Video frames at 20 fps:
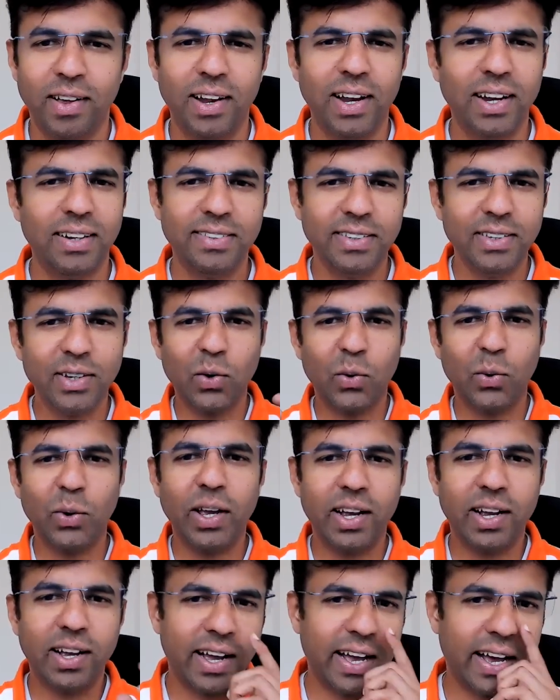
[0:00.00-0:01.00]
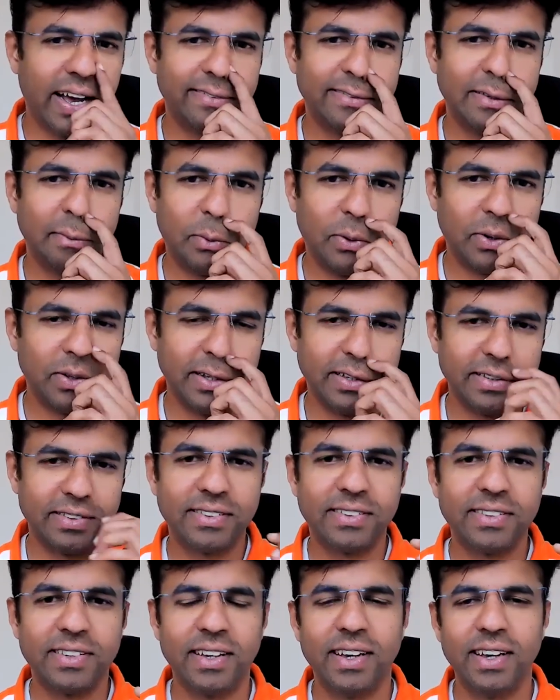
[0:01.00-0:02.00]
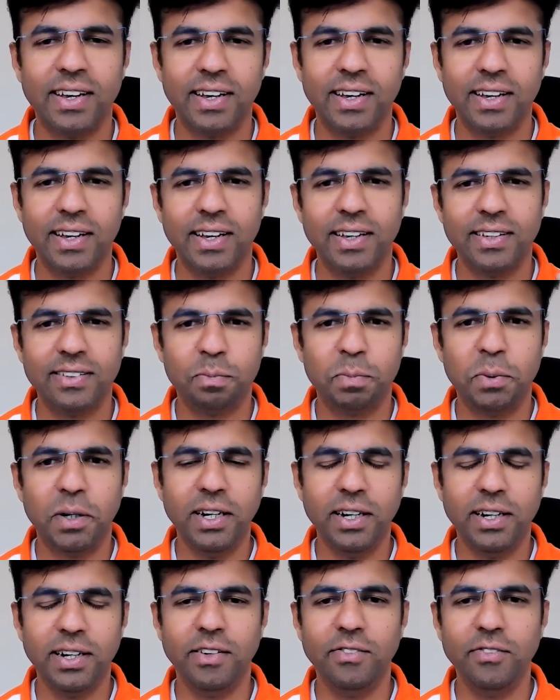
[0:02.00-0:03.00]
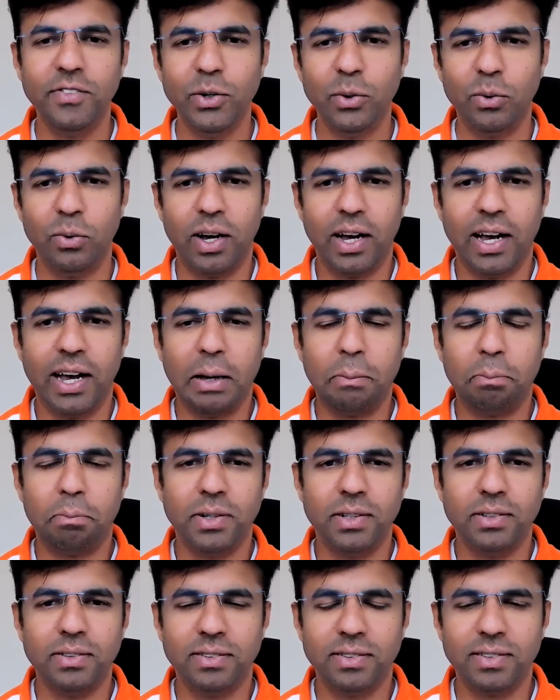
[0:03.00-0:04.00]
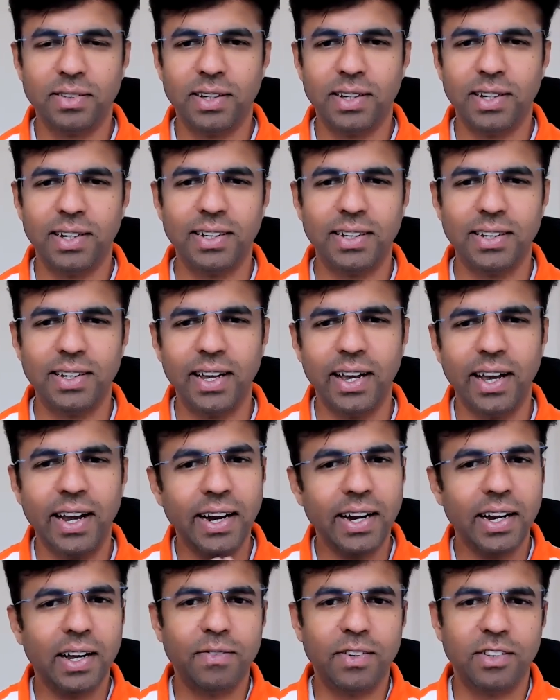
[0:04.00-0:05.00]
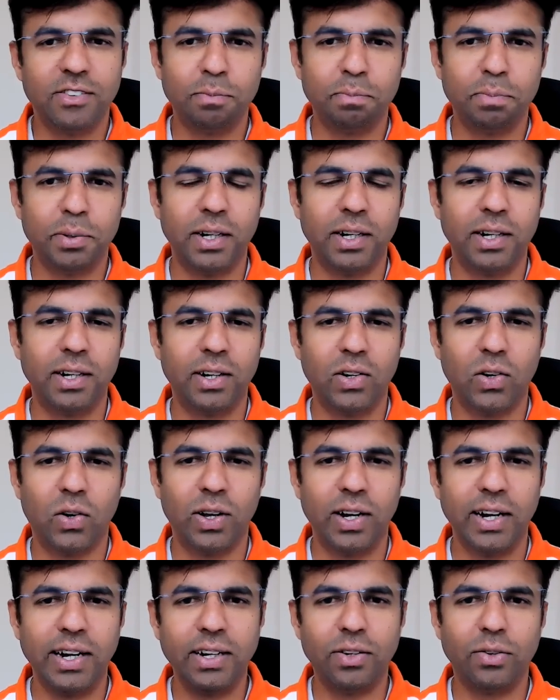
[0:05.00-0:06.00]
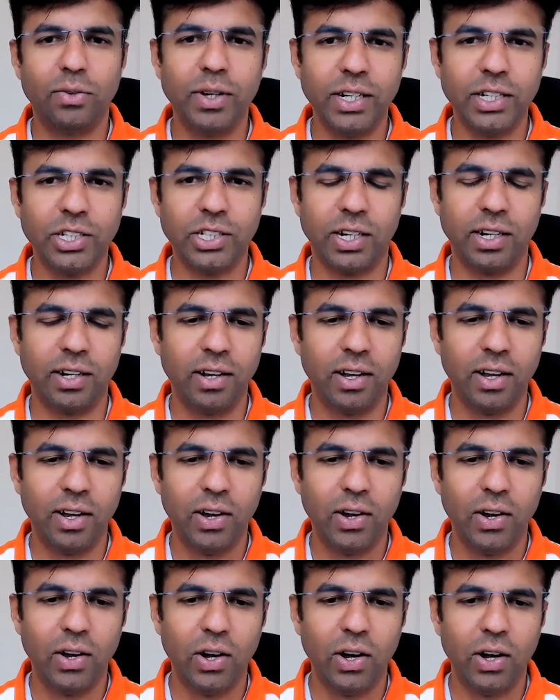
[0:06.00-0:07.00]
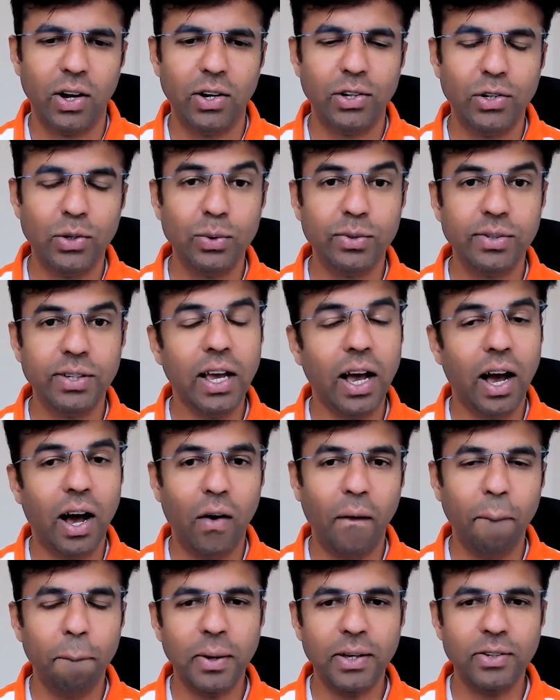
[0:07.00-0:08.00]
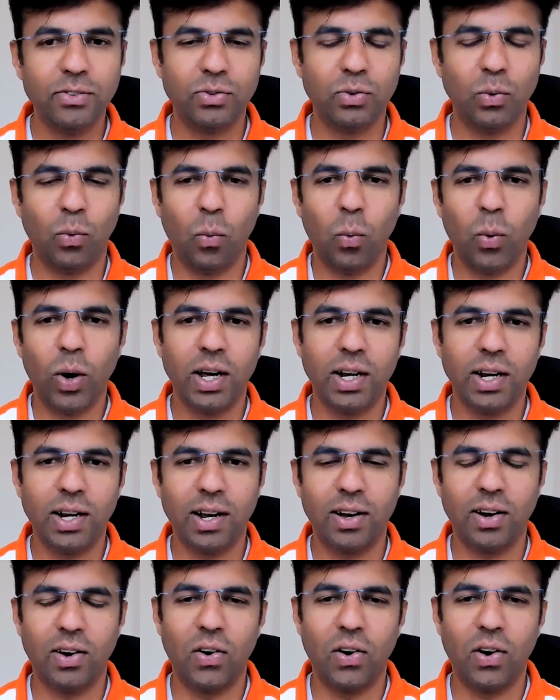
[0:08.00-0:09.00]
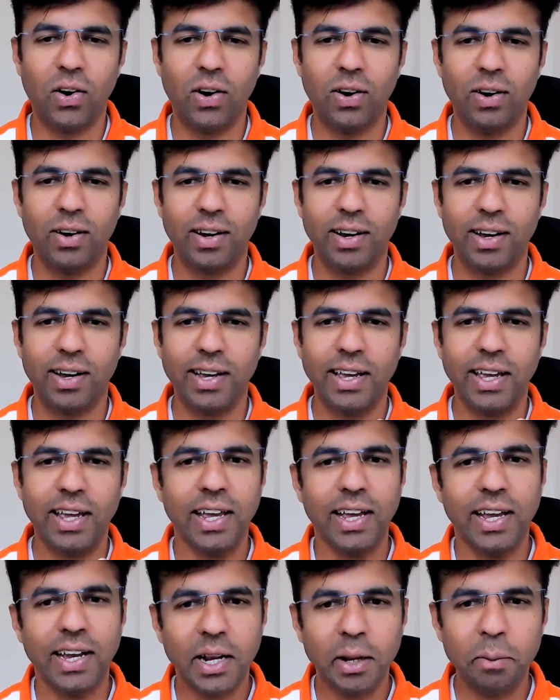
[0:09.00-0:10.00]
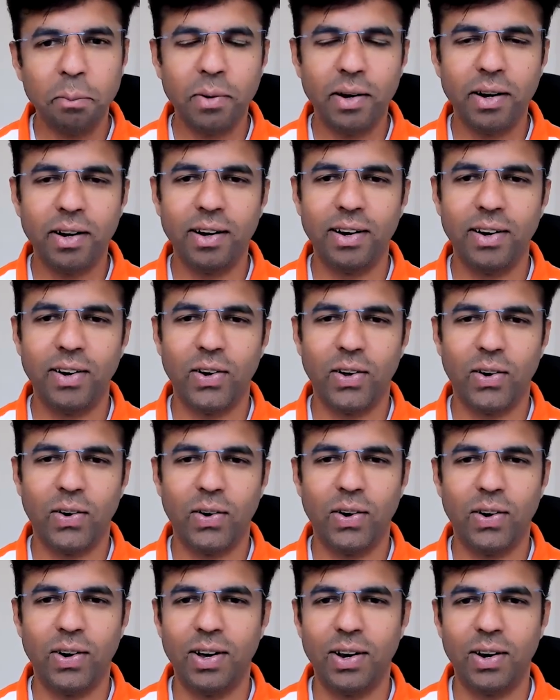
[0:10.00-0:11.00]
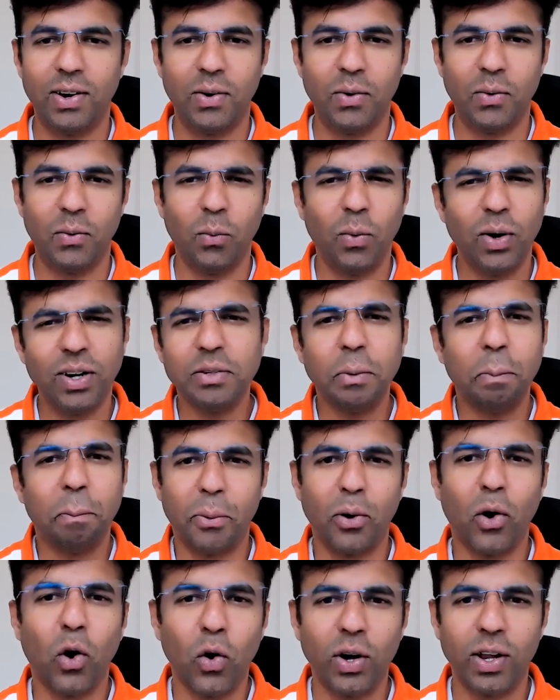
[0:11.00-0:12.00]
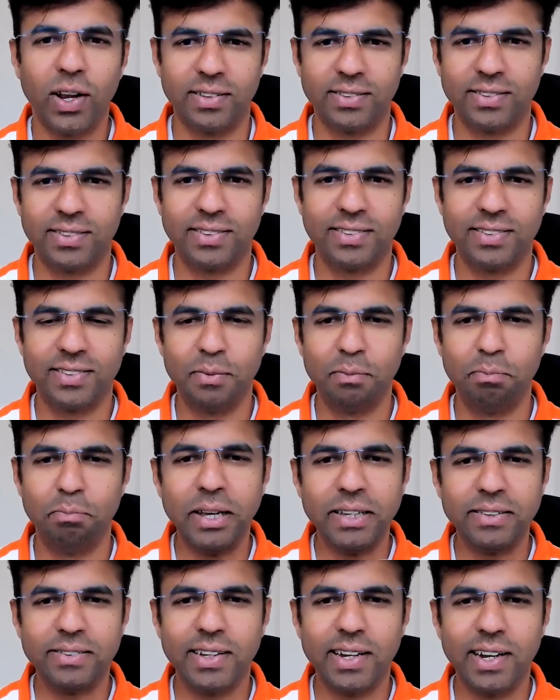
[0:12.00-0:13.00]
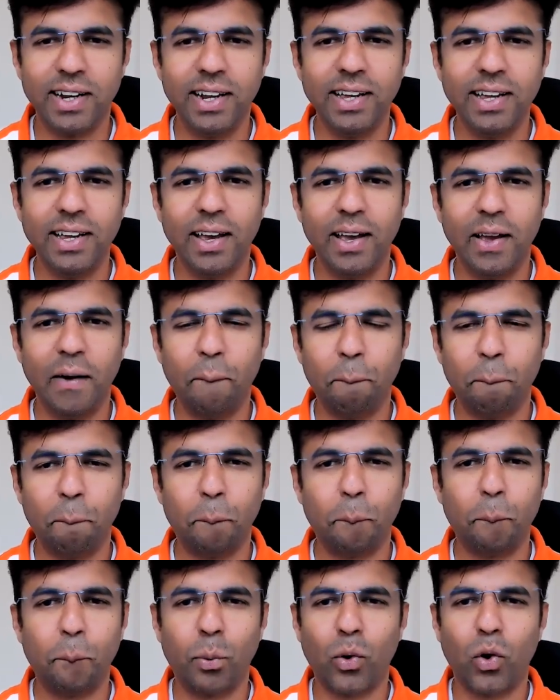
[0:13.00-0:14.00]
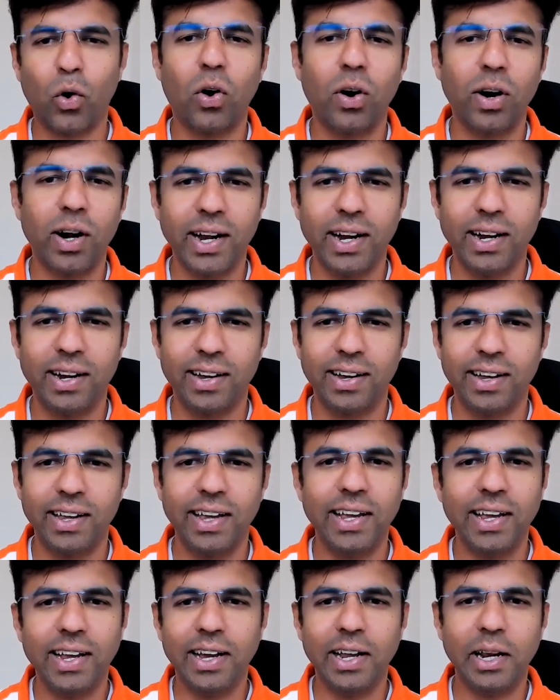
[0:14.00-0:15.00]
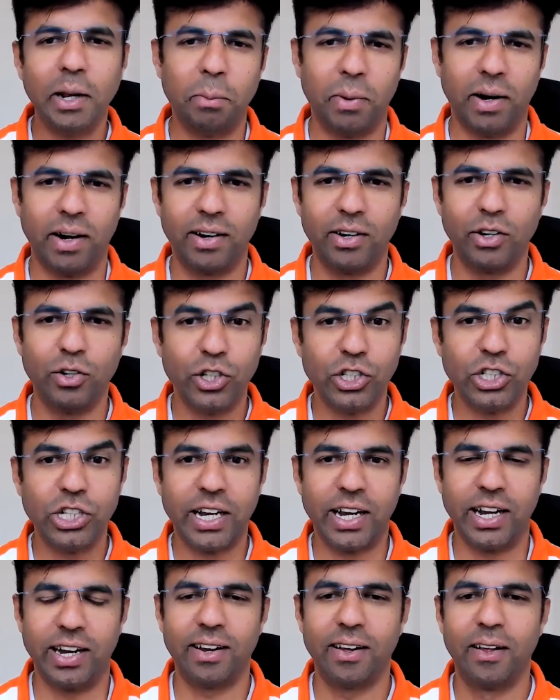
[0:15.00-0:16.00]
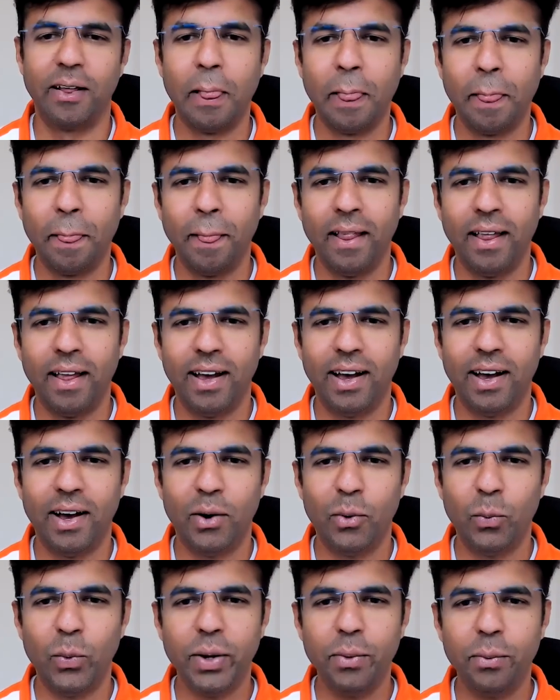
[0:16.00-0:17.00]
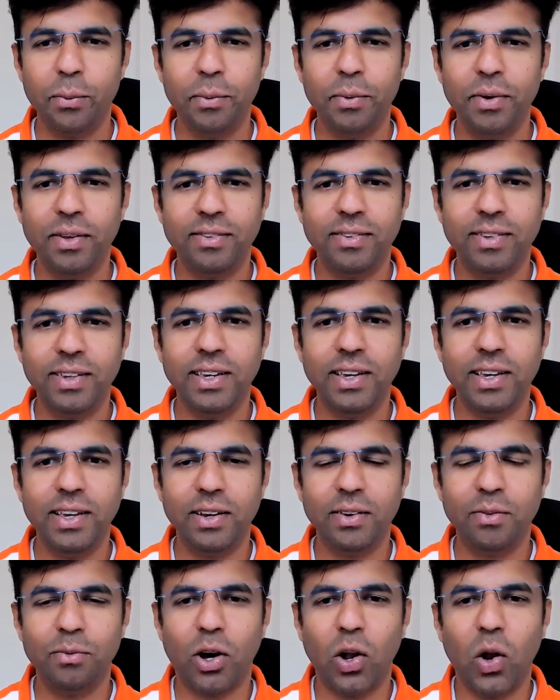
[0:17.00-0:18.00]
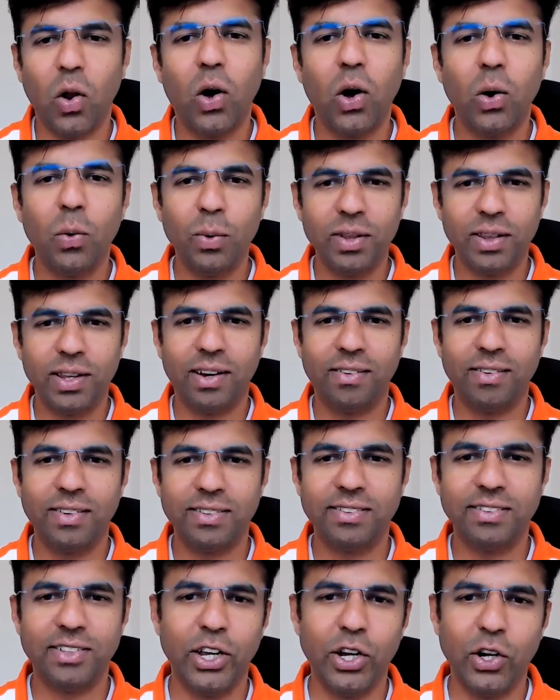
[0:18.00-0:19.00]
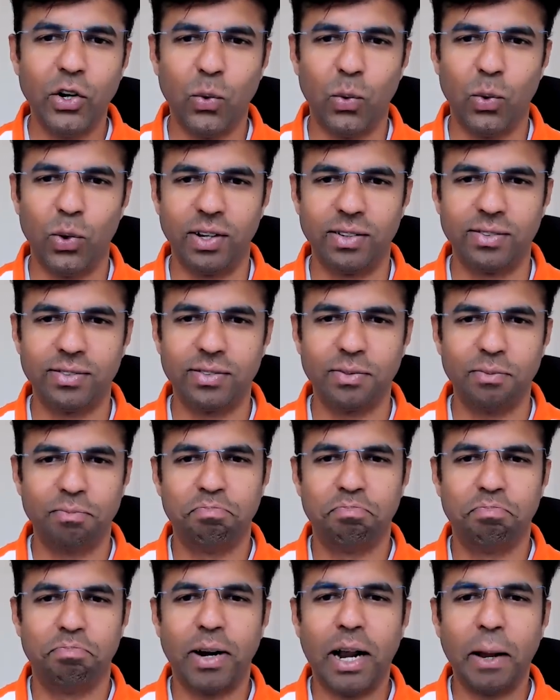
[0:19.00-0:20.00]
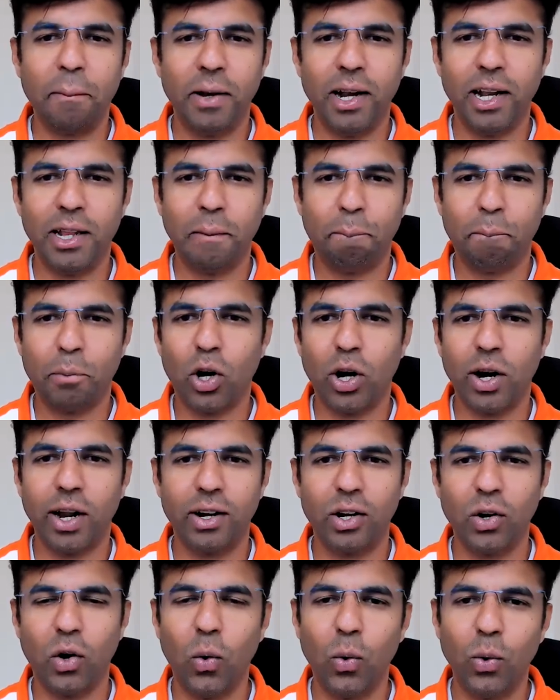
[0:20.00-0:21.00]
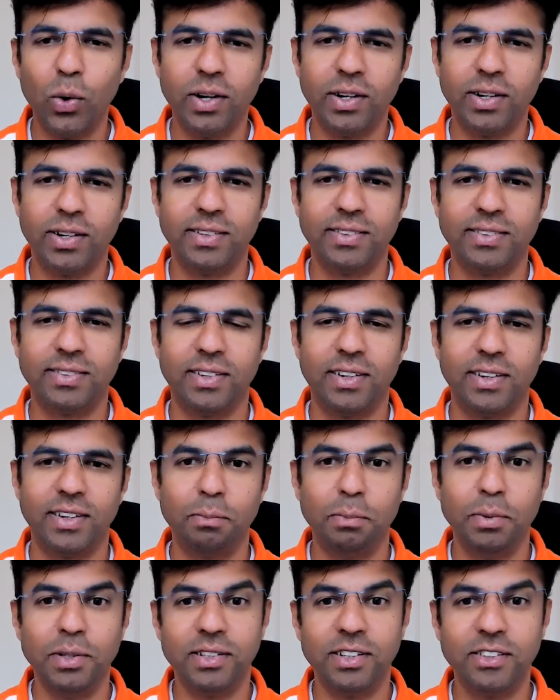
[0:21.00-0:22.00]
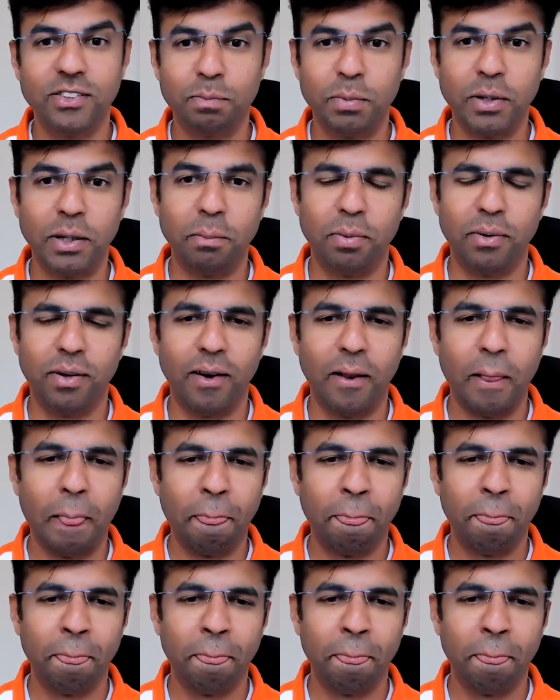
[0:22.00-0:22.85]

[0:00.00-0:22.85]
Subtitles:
Let's see a quick catch up on this. A sprint review happens at the end of the sprint or iteration to see how much work or increment or what is the progress, basically a product increment to check it. We will see along with our stakeholders, primarily the product owners or the business people.